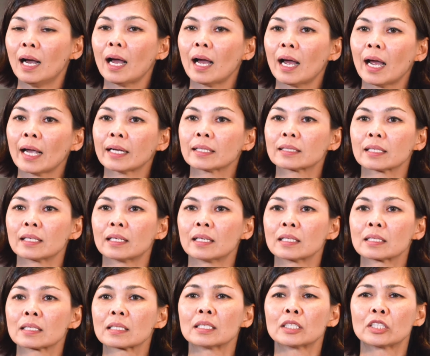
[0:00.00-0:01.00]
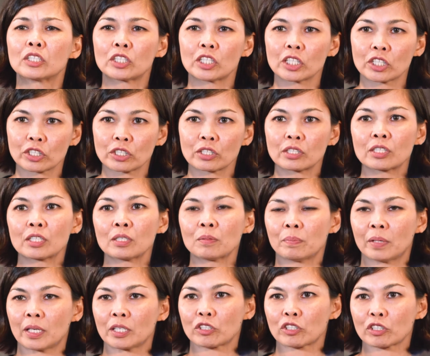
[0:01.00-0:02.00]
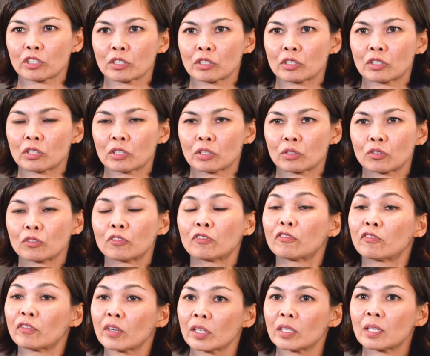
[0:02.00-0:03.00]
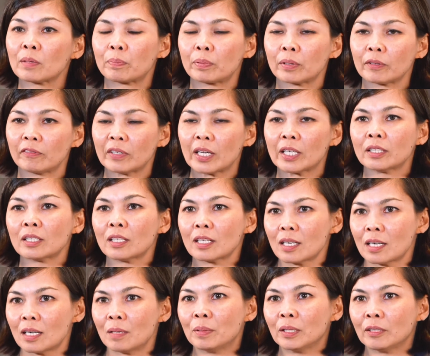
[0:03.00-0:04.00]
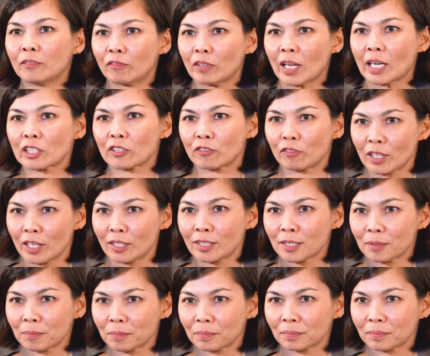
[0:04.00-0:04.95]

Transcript: act as additional measures to further prevent urban flash flood.